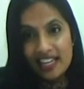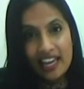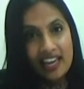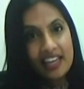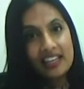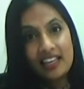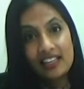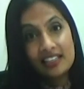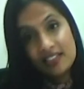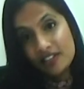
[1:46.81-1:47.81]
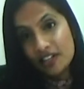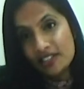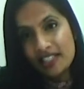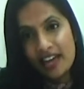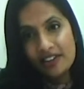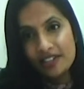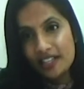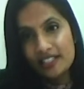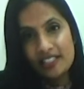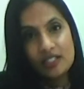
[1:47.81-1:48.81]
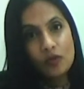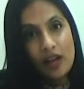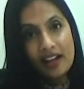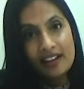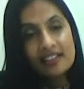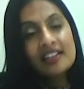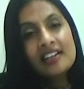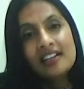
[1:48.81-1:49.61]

day and even on Saturdays as well.